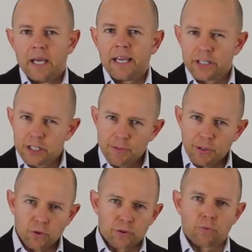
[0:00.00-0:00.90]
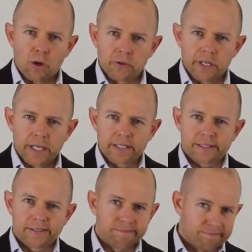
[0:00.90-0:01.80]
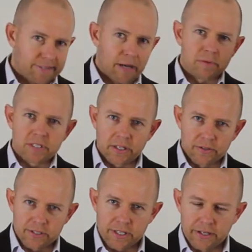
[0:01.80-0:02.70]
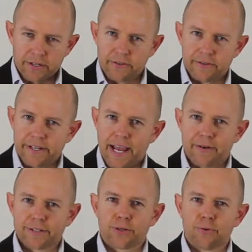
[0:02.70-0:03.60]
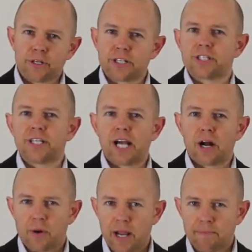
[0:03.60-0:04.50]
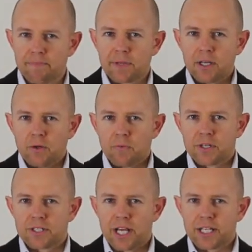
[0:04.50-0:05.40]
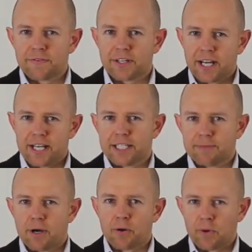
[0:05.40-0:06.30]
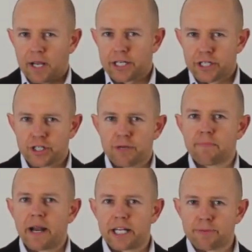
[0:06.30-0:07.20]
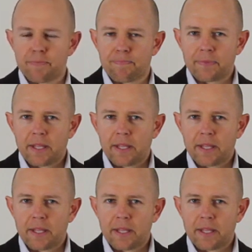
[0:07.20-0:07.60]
It used to be called the Rolodex. That was eons ago. Now it's called your CRM, which stands for Customer Relationship Management.